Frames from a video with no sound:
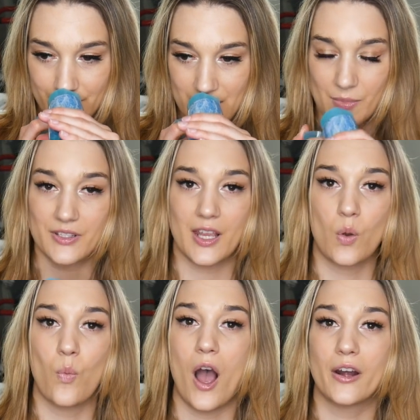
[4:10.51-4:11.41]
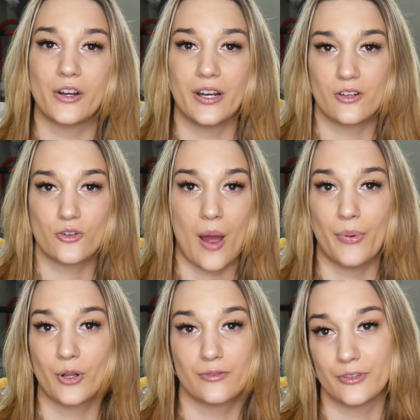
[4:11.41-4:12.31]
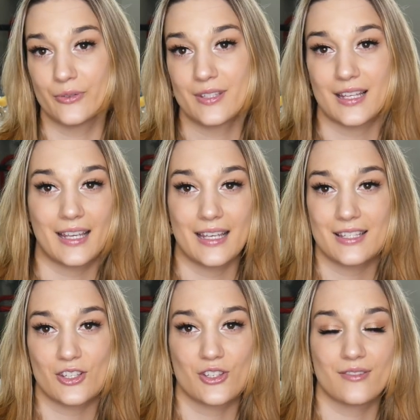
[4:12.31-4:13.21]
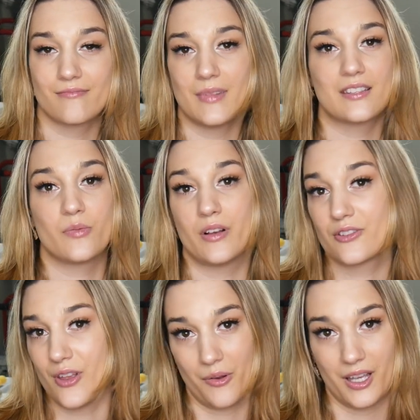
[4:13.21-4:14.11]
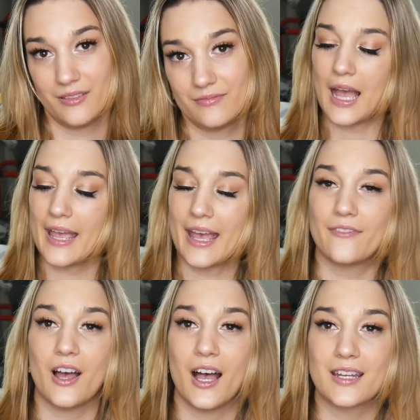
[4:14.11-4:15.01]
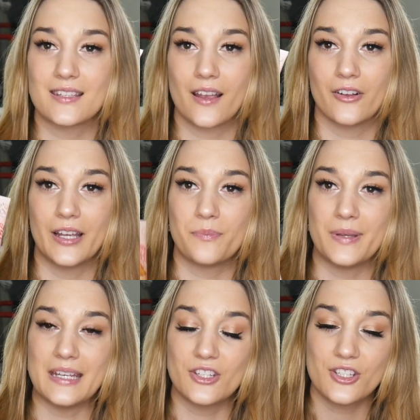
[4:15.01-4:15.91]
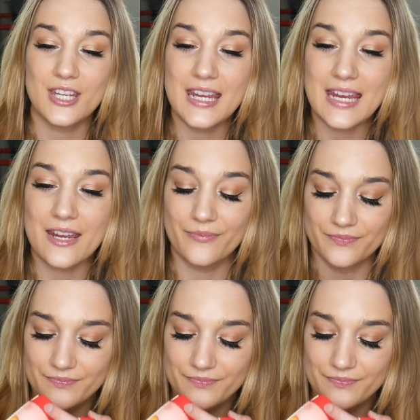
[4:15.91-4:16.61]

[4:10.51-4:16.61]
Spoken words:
It smells like water and tropical fruits. Like, it just, it smells so good. I have Honeysuckle and Peach Tea.